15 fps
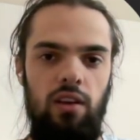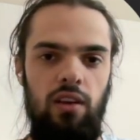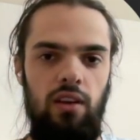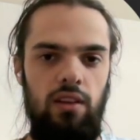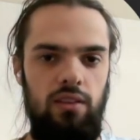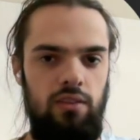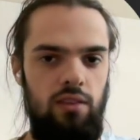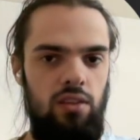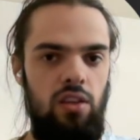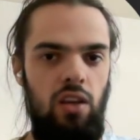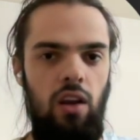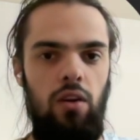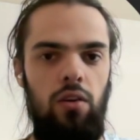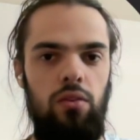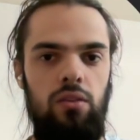as the
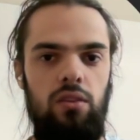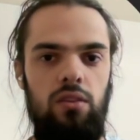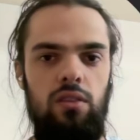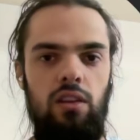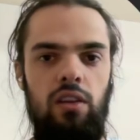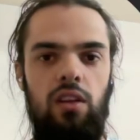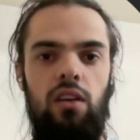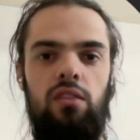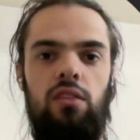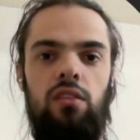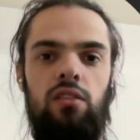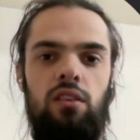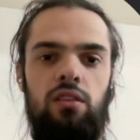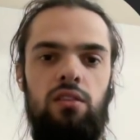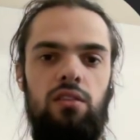child is located
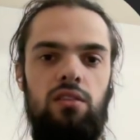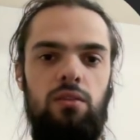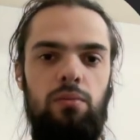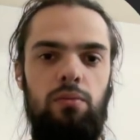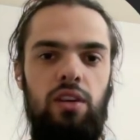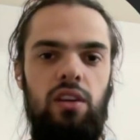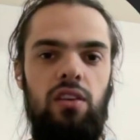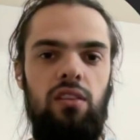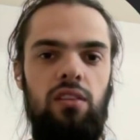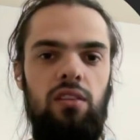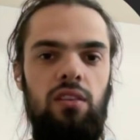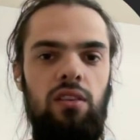under the parent.